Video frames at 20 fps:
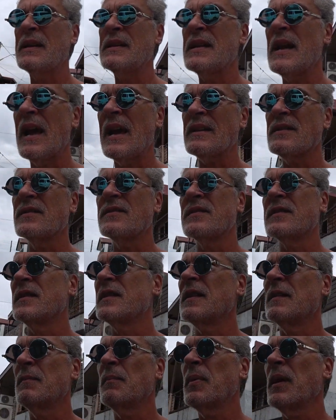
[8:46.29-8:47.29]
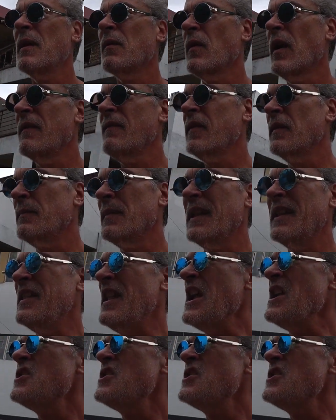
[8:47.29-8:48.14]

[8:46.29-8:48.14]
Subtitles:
taxes and didn't pay right for them, and they